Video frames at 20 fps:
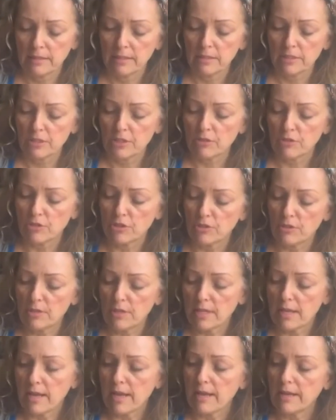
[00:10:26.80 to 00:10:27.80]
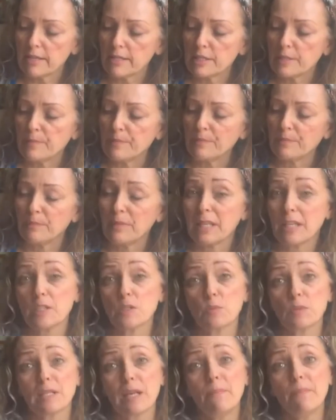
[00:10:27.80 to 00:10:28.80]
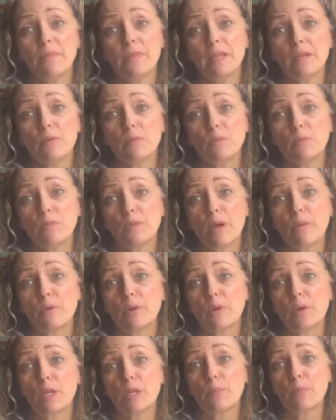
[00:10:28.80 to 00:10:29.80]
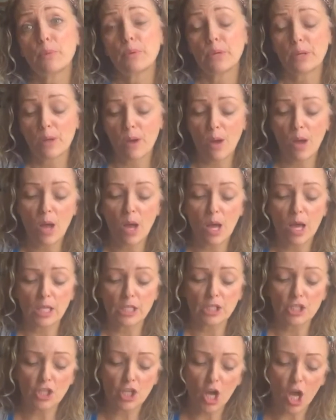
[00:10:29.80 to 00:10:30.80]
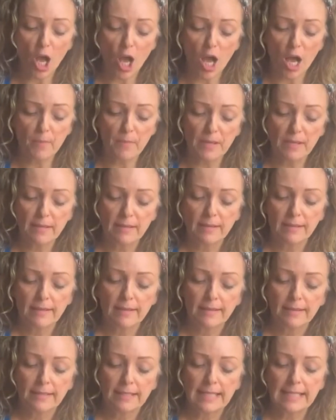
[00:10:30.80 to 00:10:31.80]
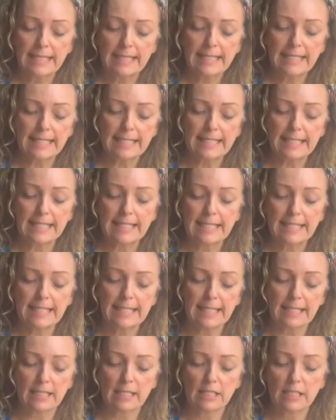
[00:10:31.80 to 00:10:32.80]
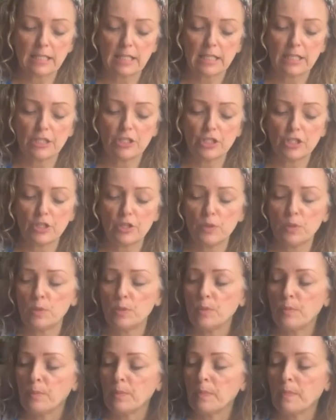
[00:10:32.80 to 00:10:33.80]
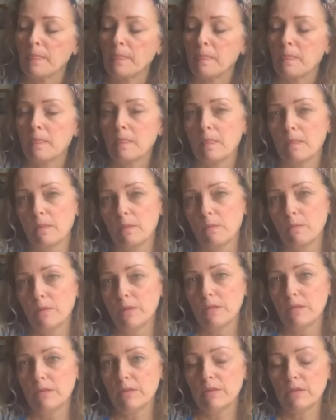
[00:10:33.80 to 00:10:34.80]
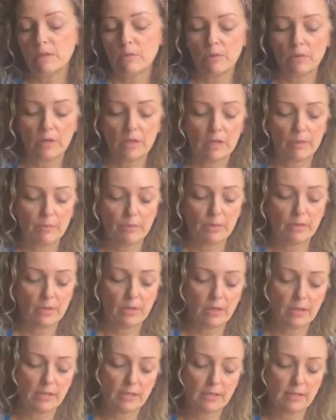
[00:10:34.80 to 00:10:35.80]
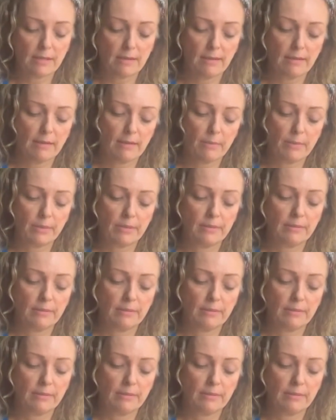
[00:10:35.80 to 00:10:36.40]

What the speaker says: So do that, because something that we're gonna put on top needs to stick to the dough. What do you think we're gonna put on top?